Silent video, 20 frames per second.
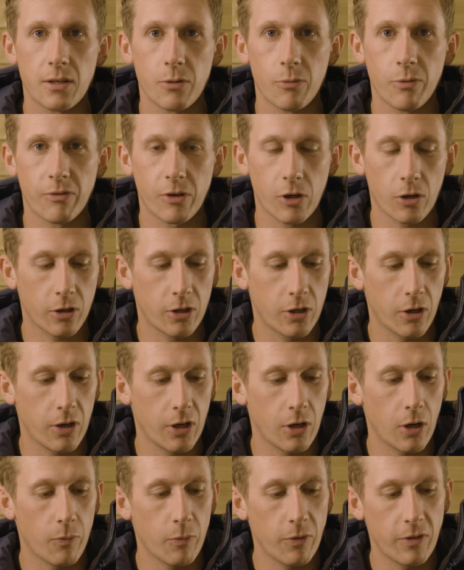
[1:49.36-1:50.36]
that we've got
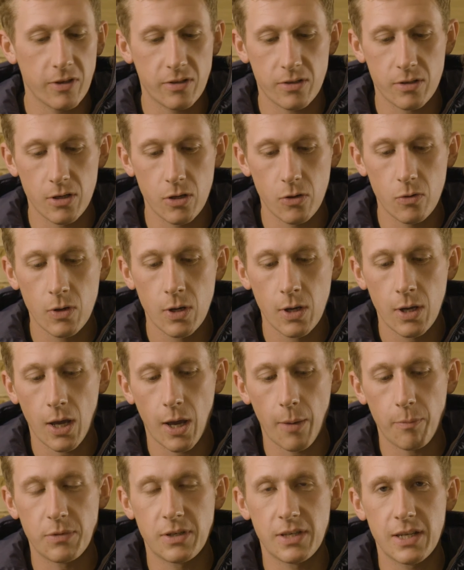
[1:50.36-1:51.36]
going on with this new
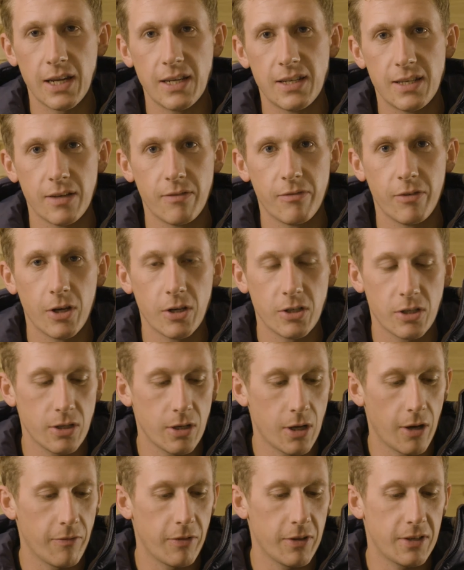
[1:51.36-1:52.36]
updated
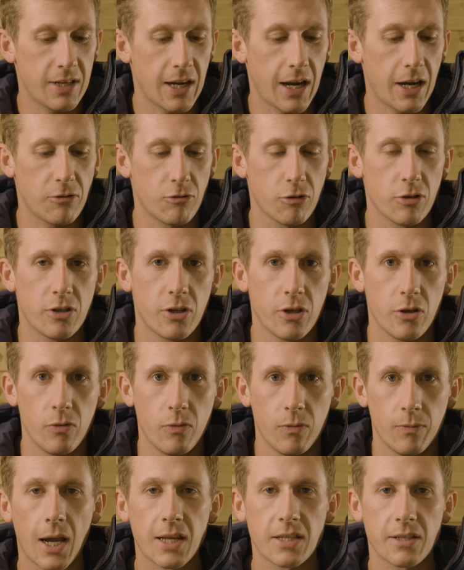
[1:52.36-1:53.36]
version of the Tatra 2.
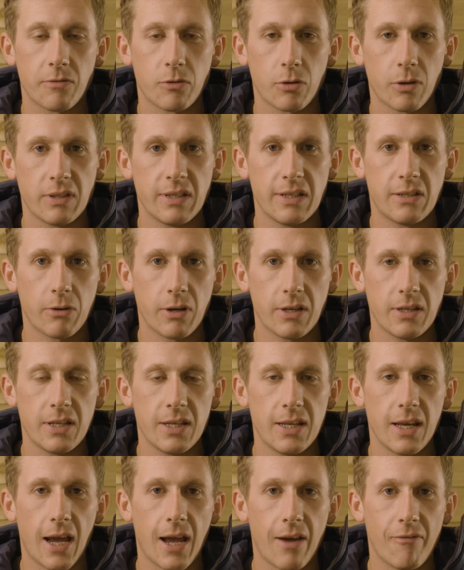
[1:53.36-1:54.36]
As of
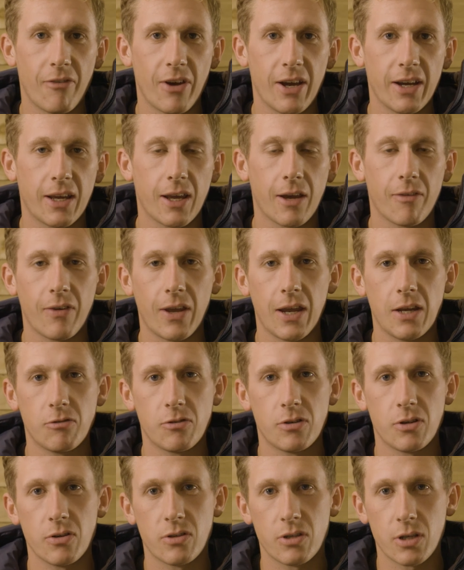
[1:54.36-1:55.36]
2020, Hanwag have
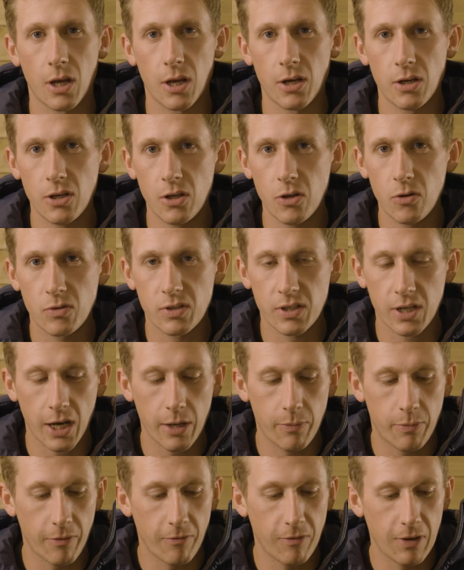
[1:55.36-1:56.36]
introduced a new
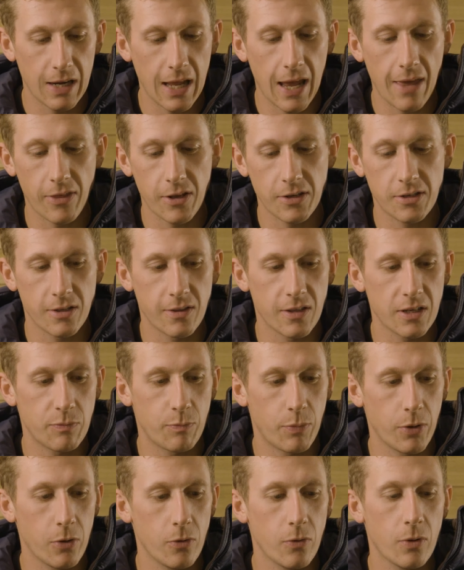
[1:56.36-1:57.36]
type of leather to this
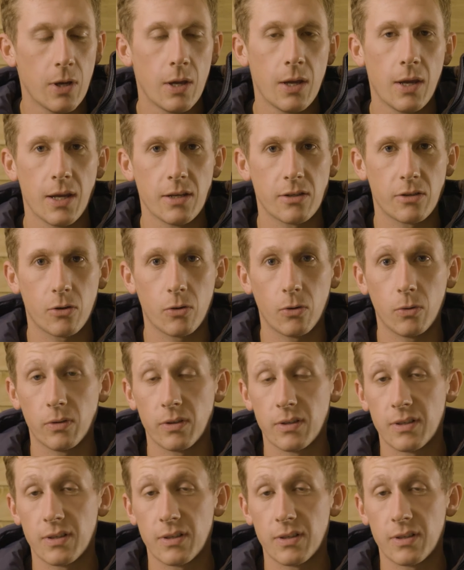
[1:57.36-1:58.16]
boot. It's called